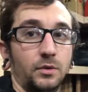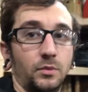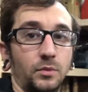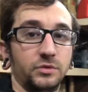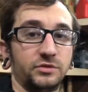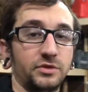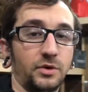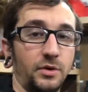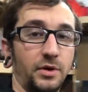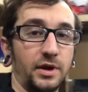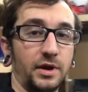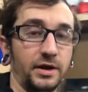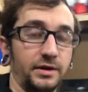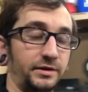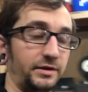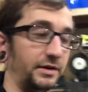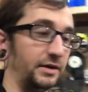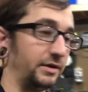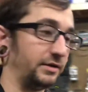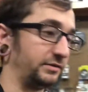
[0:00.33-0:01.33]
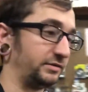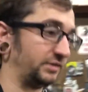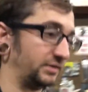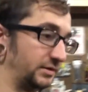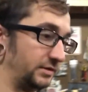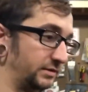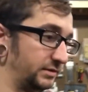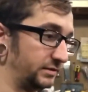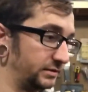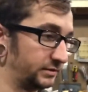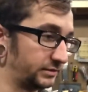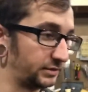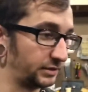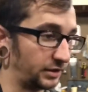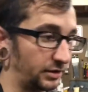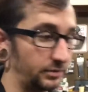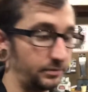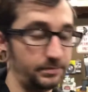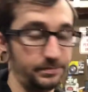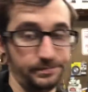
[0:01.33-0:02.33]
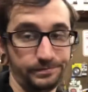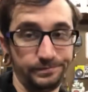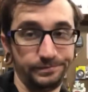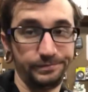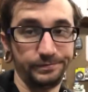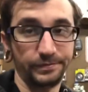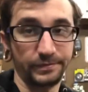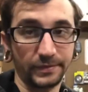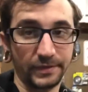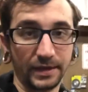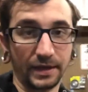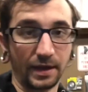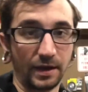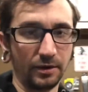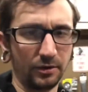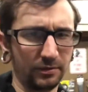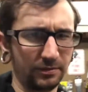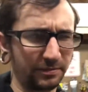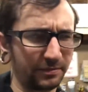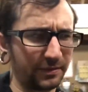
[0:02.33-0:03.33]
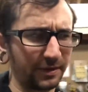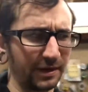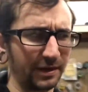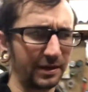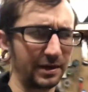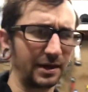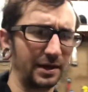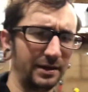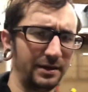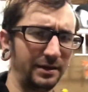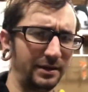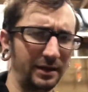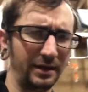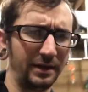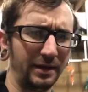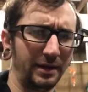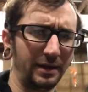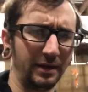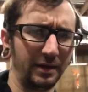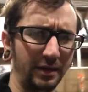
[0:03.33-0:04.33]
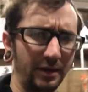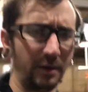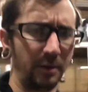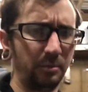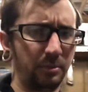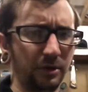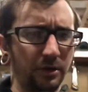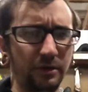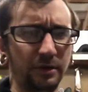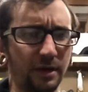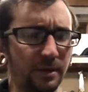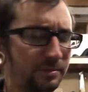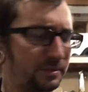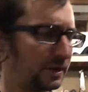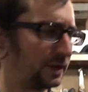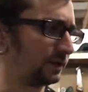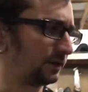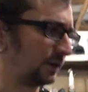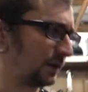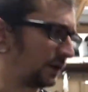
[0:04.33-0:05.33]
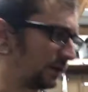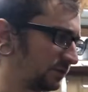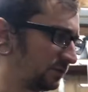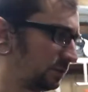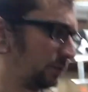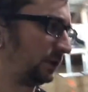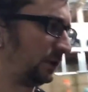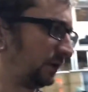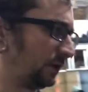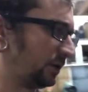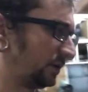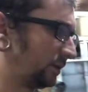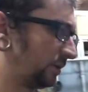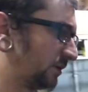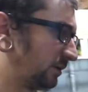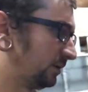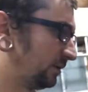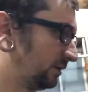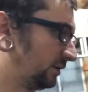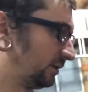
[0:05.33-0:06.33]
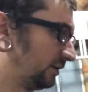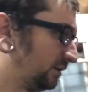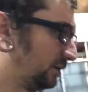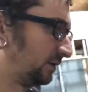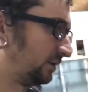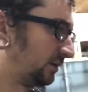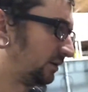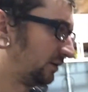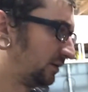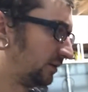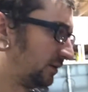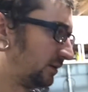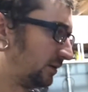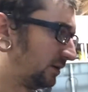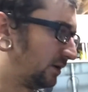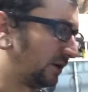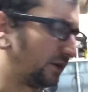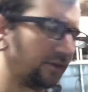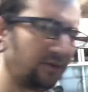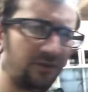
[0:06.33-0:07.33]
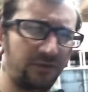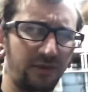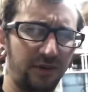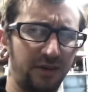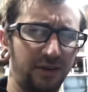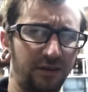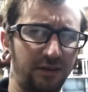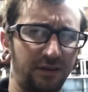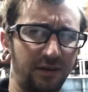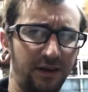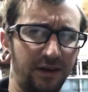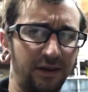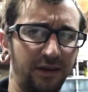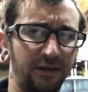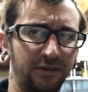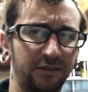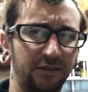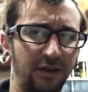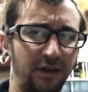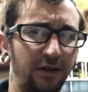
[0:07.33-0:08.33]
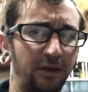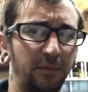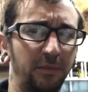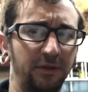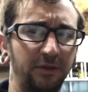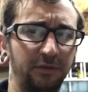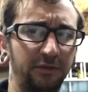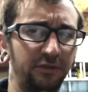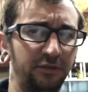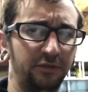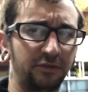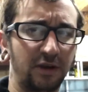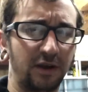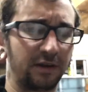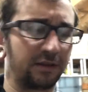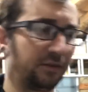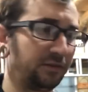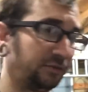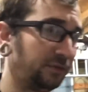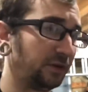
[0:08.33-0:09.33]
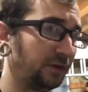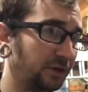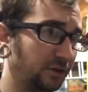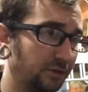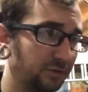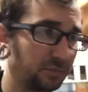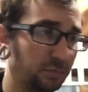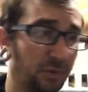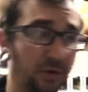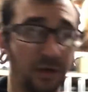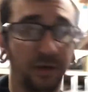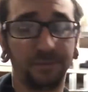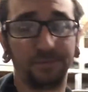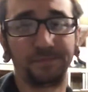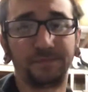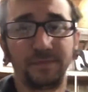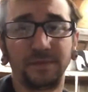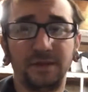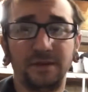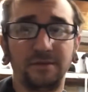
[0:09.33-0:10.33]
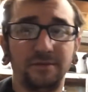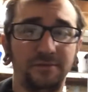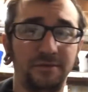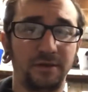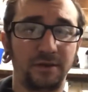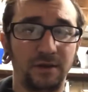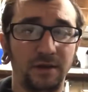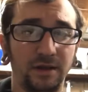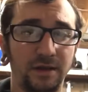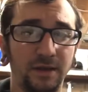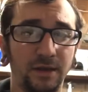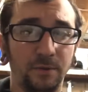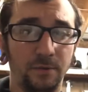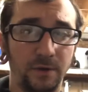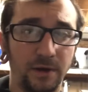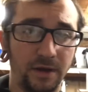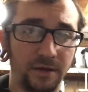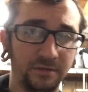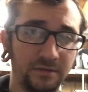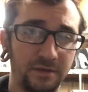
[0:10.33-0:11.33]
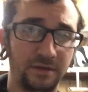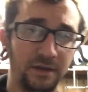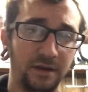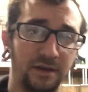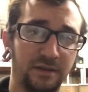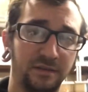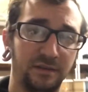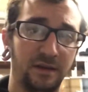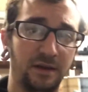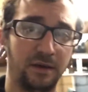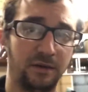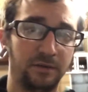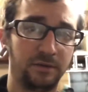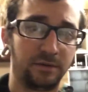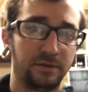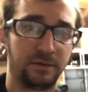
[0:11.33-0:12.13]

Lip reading: What's going on, you guys? So, I don't think I did a build update last week. I don't know if I did or not, actually. I've been losing track of these videos, but figured I'd get one out to you guys now.